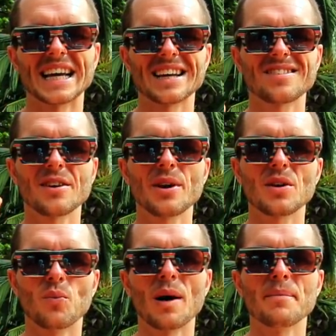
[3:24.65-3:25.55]
and I still
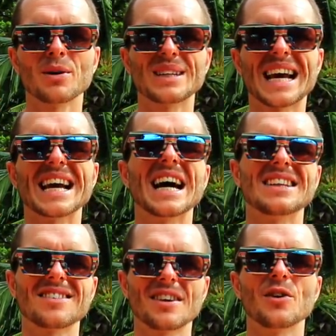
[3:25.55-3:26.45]
eat one meal a day
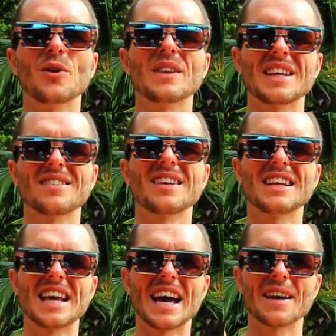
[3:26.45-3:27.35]
until this
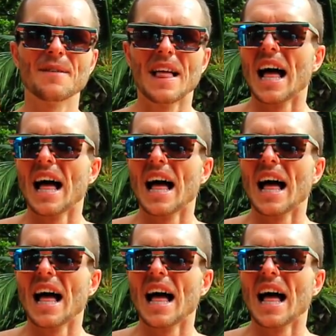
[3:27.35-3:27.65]
day.